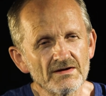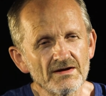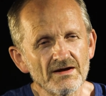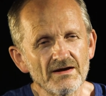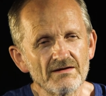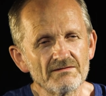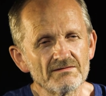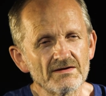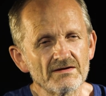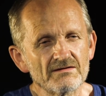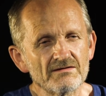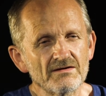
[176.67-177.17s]

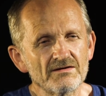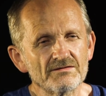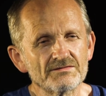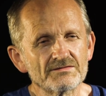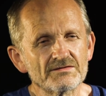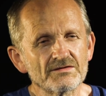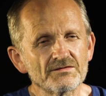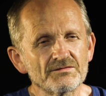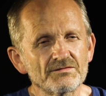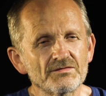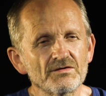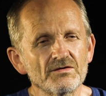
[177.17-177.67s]
and
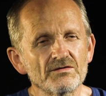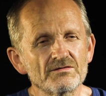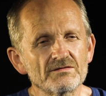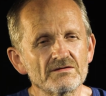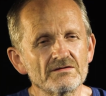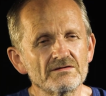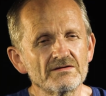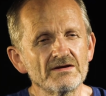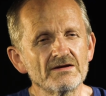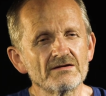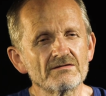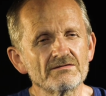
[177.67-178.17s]
thereafter further
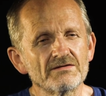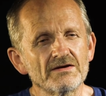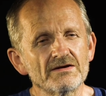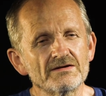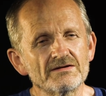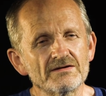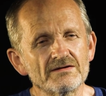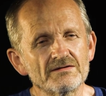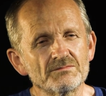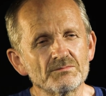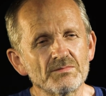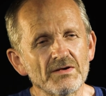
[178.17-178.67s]

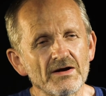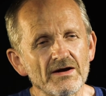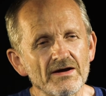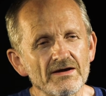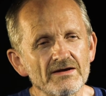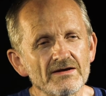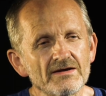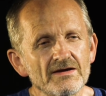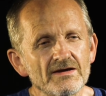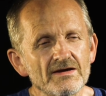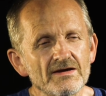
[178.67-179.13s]
degraded by